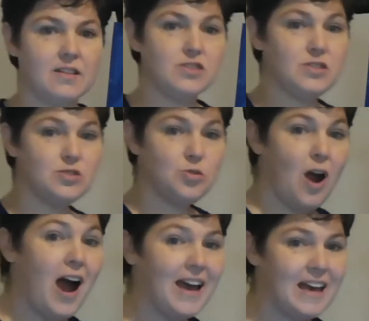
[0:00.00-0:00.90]

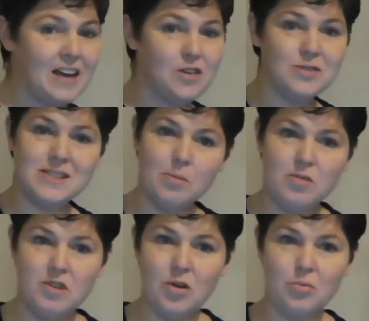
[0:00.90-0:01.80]
drawing. I know some
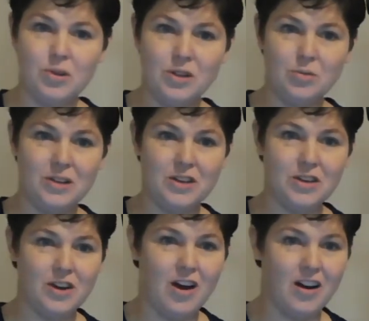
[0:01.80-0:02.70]
of you are really
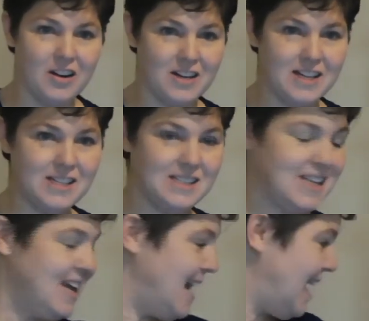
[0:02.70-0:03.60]
good artists,
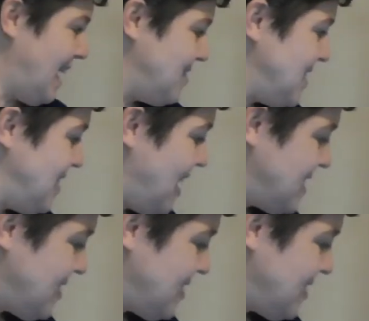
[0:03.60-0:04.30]
and I've seen lots of